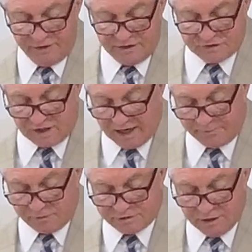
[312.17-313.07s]
the
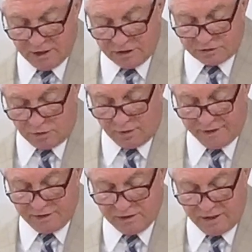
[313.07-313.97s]
disciples,
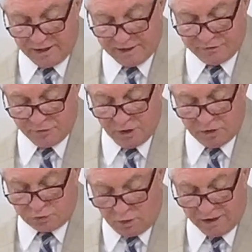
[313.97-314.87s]
toiling and
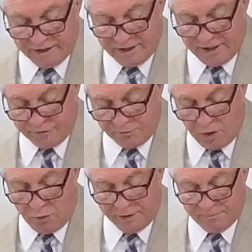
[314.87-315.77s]
toiling and
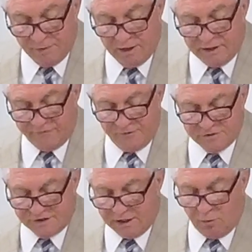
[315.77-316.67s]
rowing. Now,
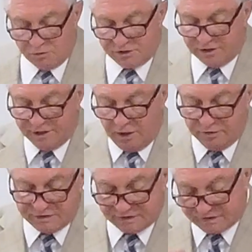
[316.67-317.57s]
first thing I want you to
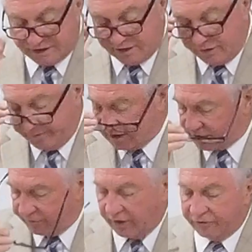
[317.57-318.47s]
notice is that in the
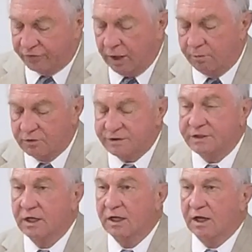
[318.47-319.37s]
midst of our
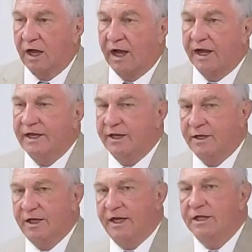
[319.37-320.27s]
troubles, uh,
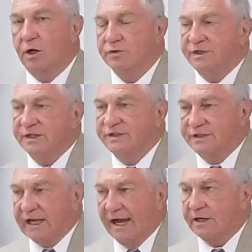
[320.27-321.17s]
he knows
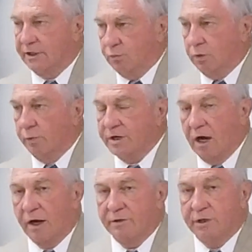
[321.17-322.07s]
exactly where we
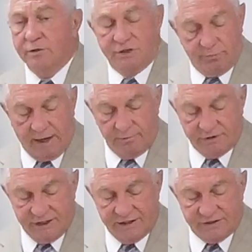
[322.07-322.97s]
are. Notice the Bible
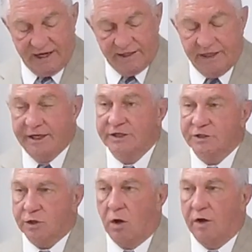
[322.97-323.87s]
says, and he
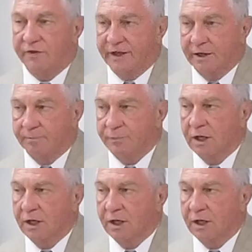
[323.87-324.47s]
saw them.